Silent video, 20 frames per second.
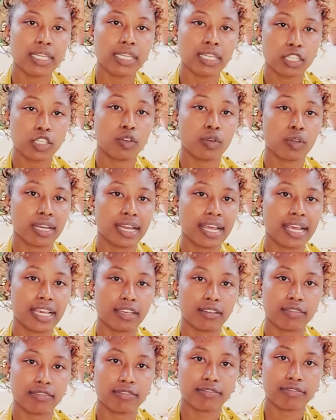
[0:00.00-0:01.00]
in your
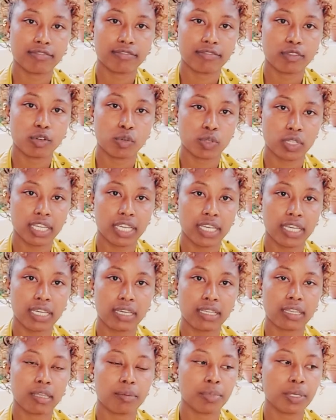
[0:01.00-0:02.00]
life,
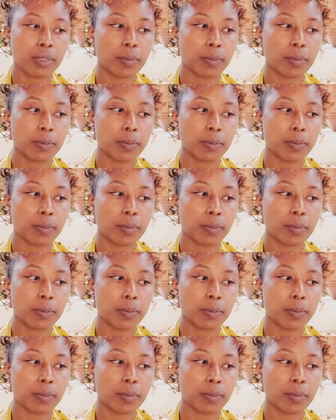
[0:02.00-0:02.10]
okay, the